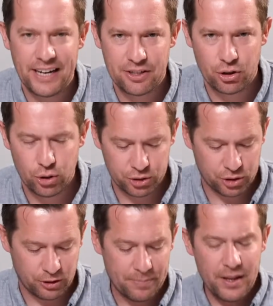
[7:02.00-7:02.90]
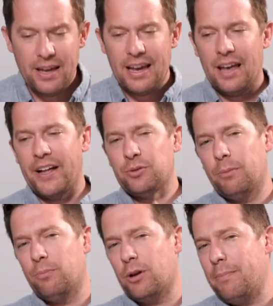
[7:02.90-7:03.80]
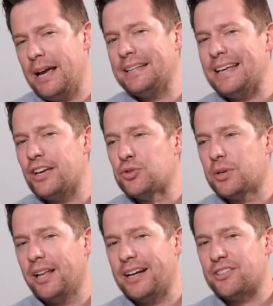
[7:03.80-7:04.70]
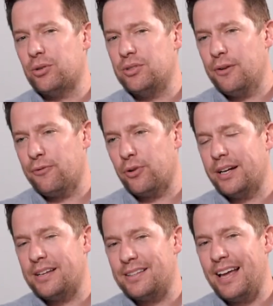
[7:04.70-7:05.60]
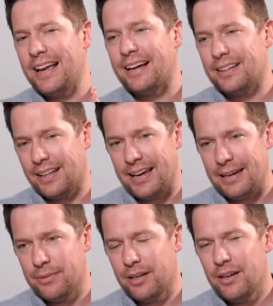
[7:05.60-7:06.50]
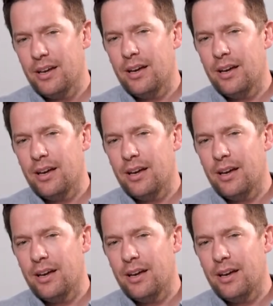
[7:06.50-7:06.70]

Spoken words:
in the ancient culture, and that's what made the Israelites so different is they claimed